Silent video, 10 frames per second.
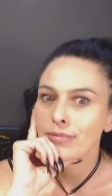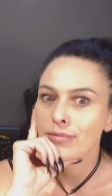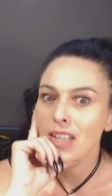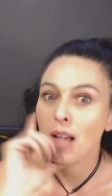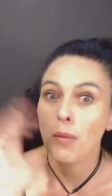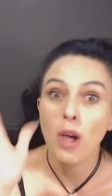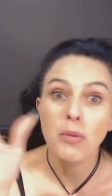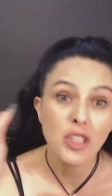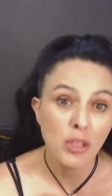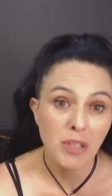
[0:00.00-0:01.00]
I'm hoping
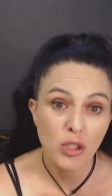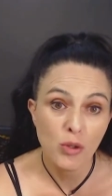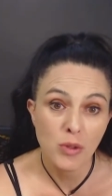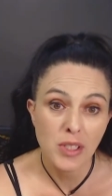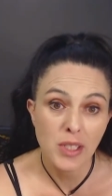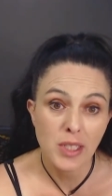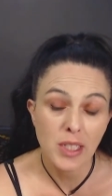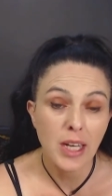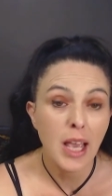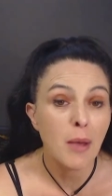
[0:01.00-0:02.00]
too much noise isn't
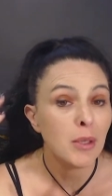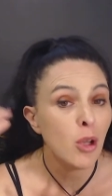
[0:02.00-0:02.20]
going to happen.